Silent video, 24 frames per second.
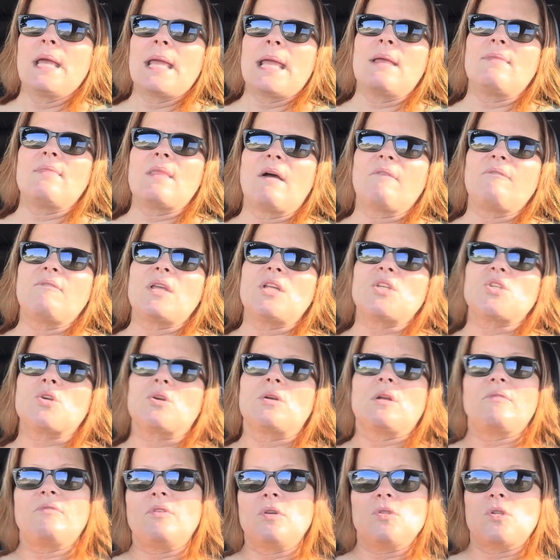in that feature,
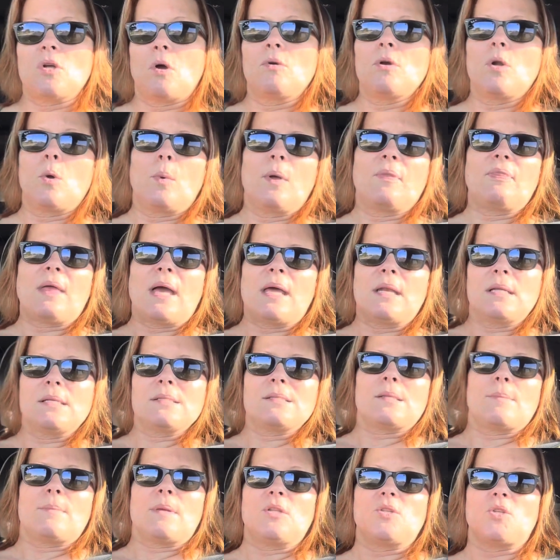and if you don't know what that
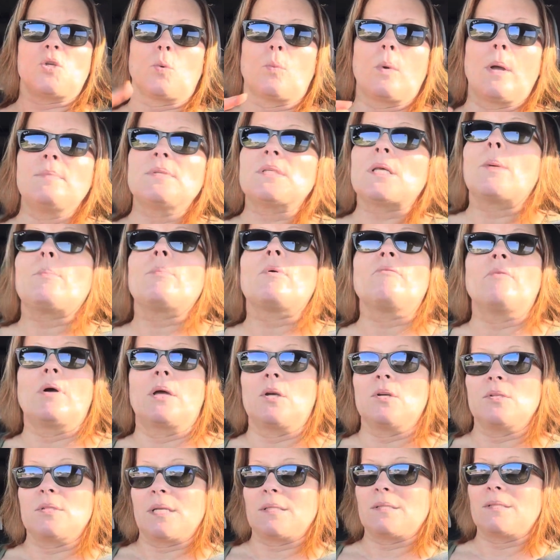is, that means your website
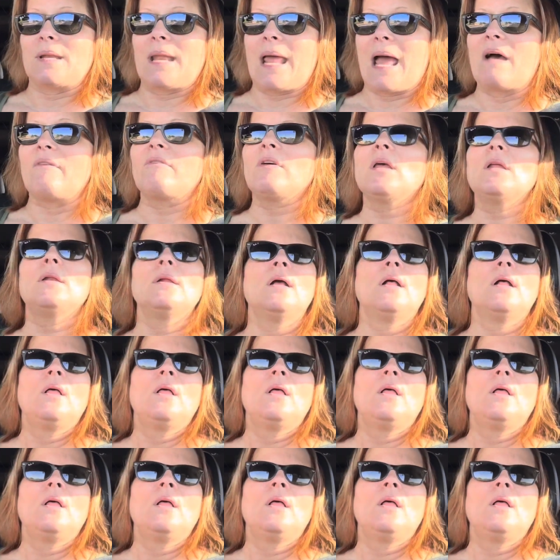provider doesn't have it.